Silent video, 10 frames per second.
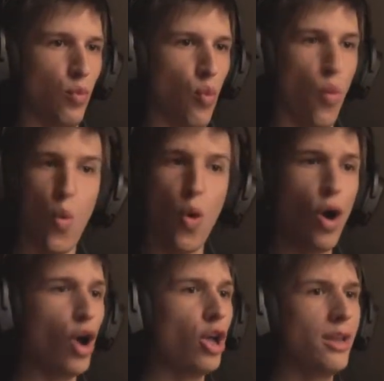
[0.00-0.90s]

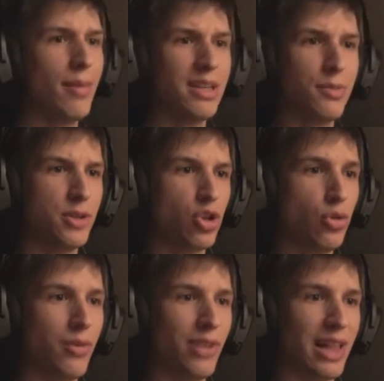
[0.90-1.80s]
What am I supposed to
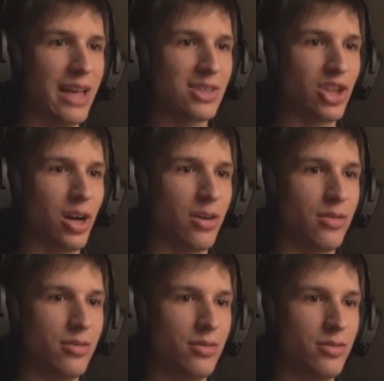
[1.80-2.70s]
do with a glass jar?